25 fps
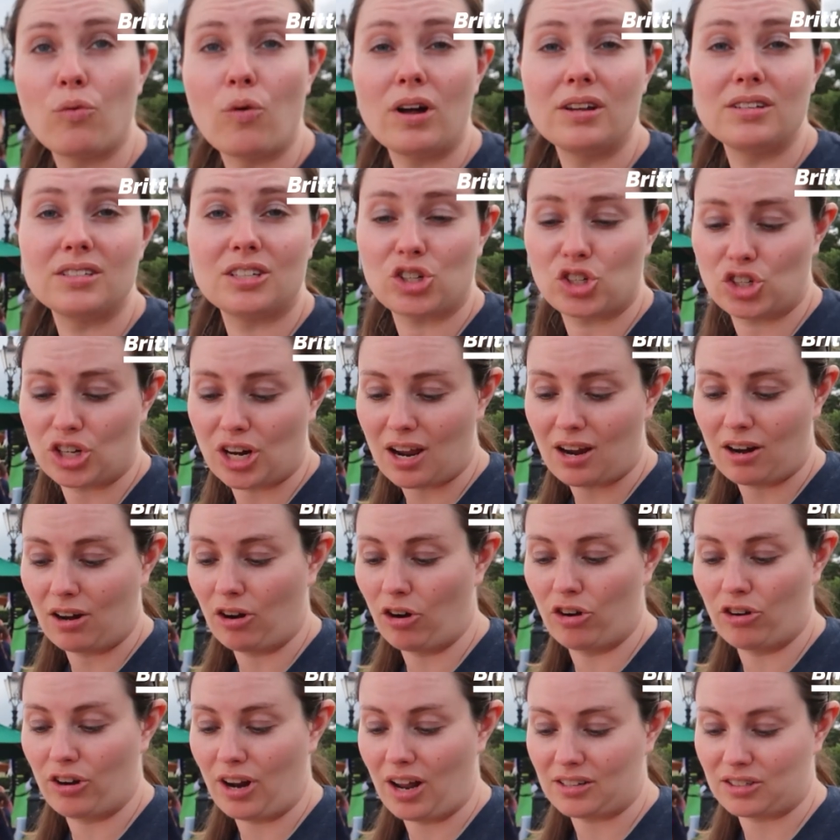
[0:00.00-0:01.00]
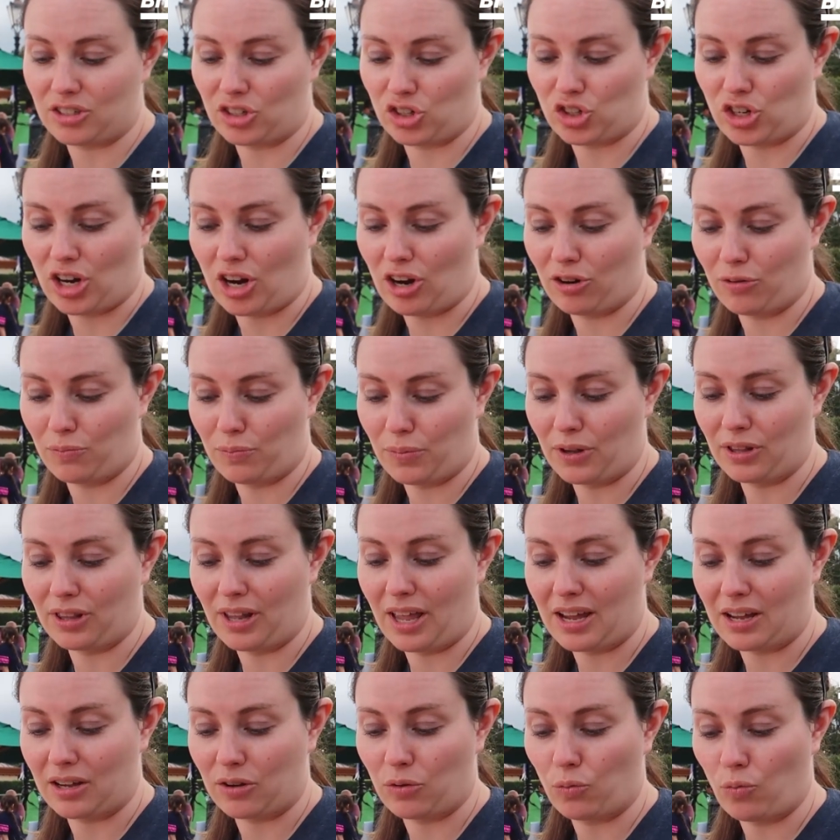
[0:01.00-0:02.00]
one to share, or not to share, but
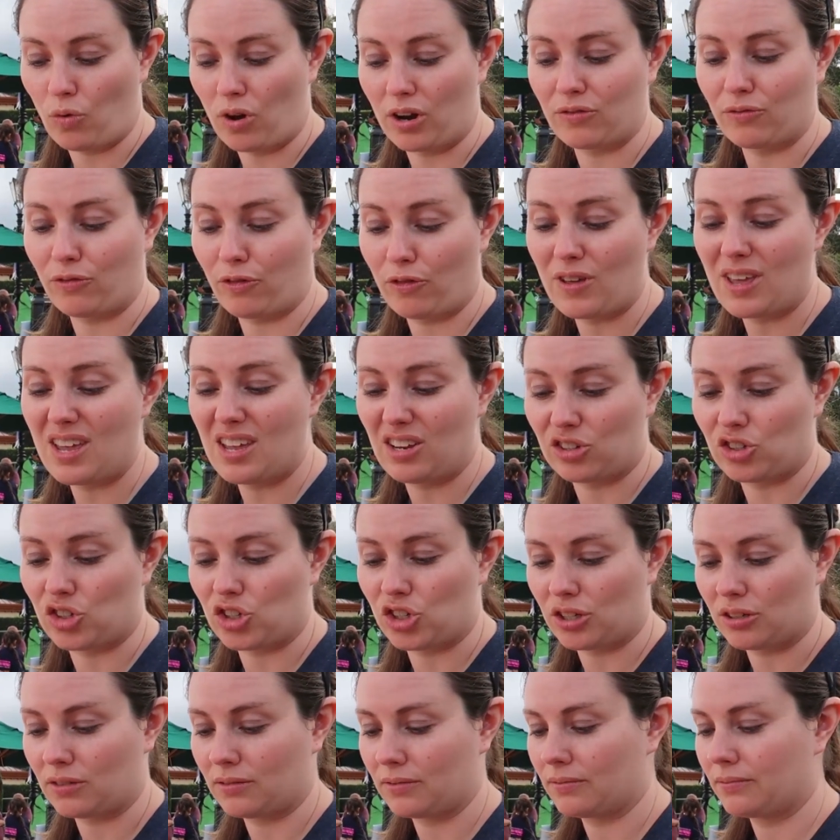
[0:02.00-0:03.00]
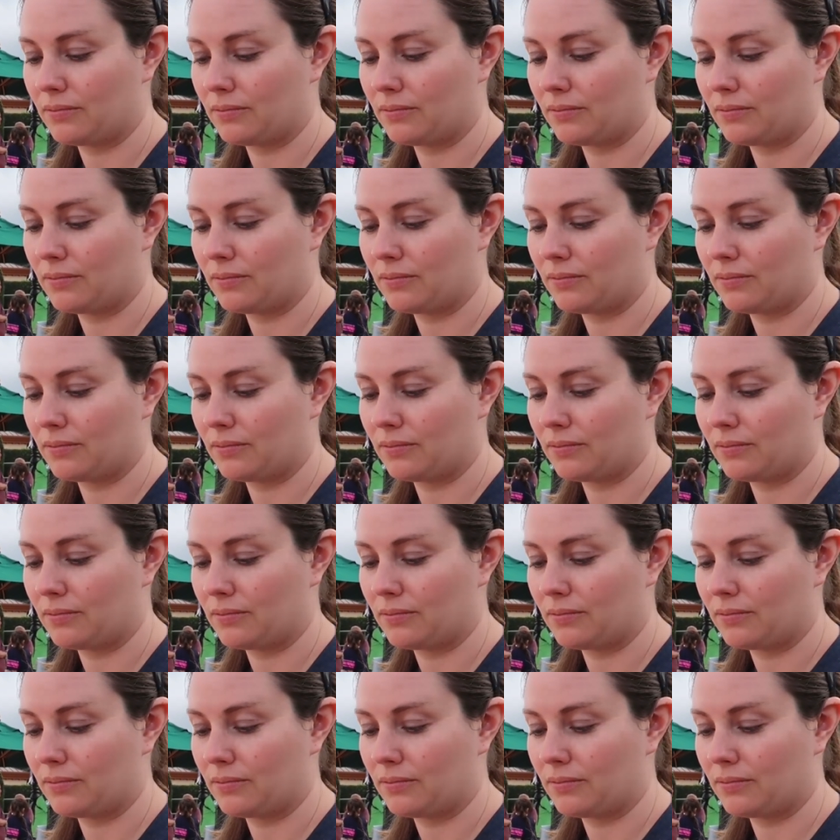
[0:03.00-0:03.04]
like one each.